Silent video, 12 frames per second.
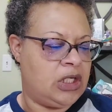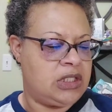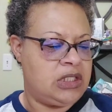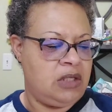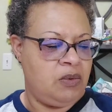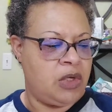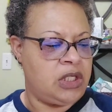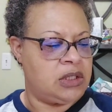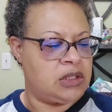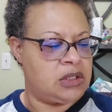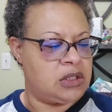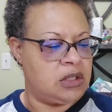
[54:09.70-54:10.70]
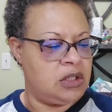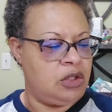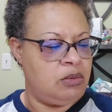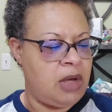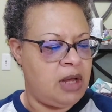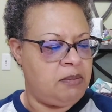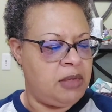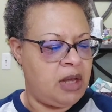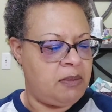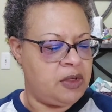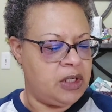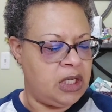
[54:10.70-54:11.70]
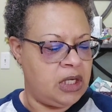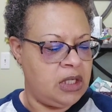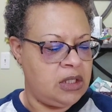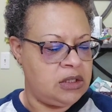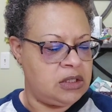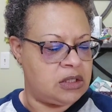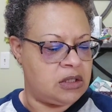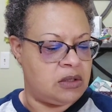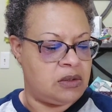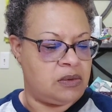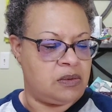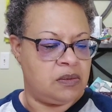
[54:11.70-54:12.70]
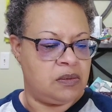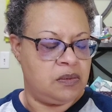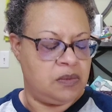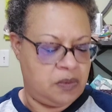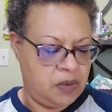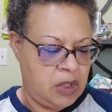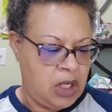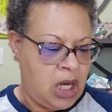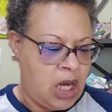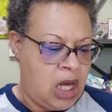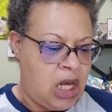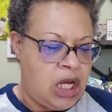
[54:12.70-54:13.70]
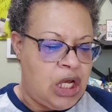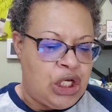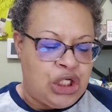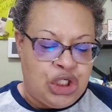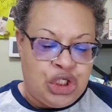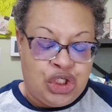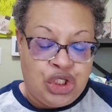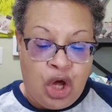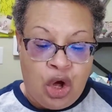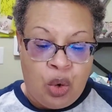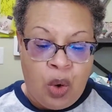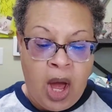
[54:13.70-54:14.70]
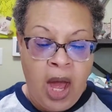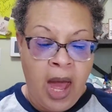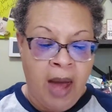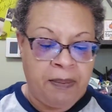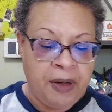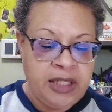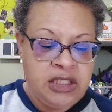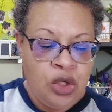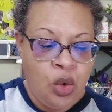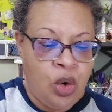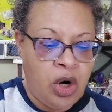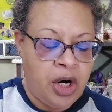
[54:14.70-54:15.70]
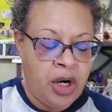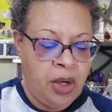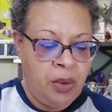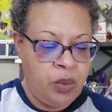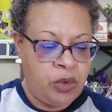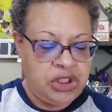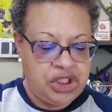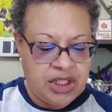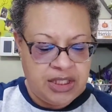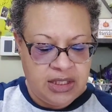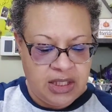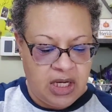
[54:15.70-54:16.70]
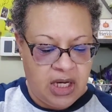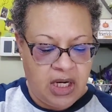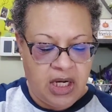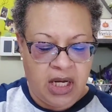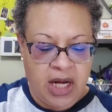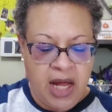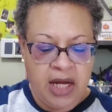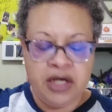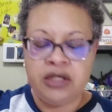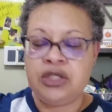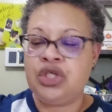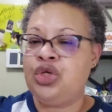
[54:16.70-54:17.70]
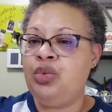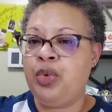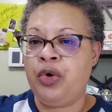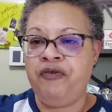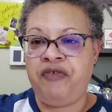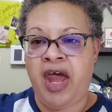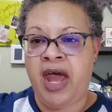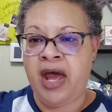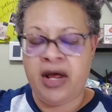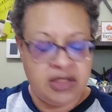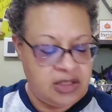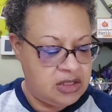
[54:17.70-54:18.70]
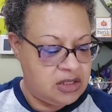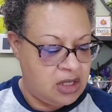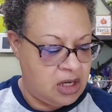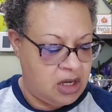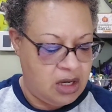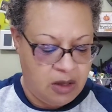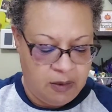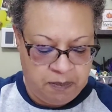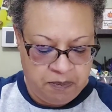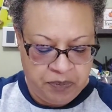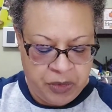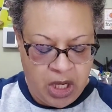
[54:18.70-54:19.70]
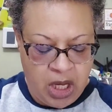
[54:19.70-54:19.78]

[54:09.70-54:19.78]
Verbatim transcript: see what you might be able to get into. So I placed the order with Justine. It got here super fast. Um,